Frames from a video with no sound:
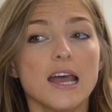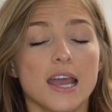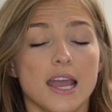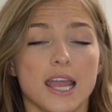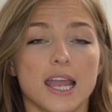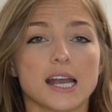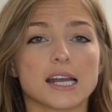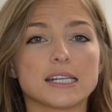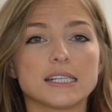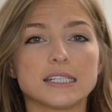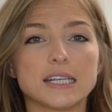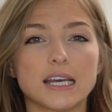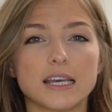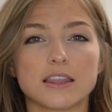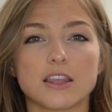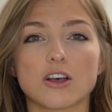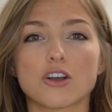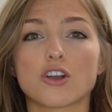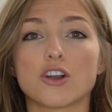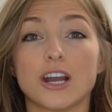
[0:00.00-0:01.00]
and
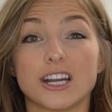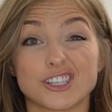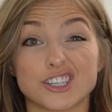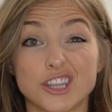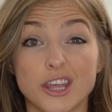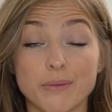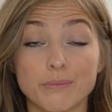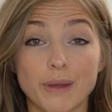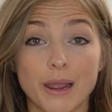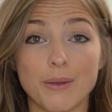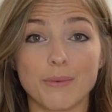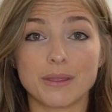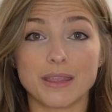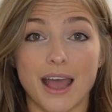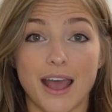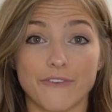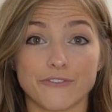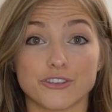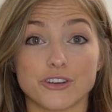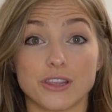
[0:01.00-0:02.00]
they'll crush them right
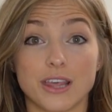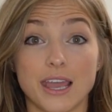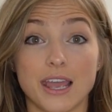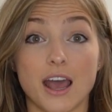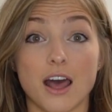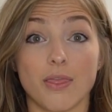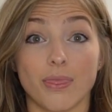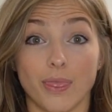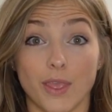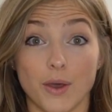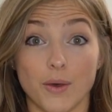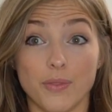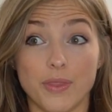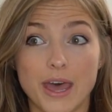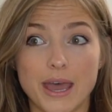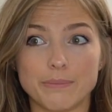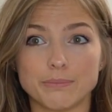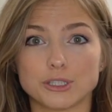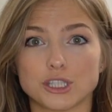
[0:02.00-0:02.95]
after they unload them.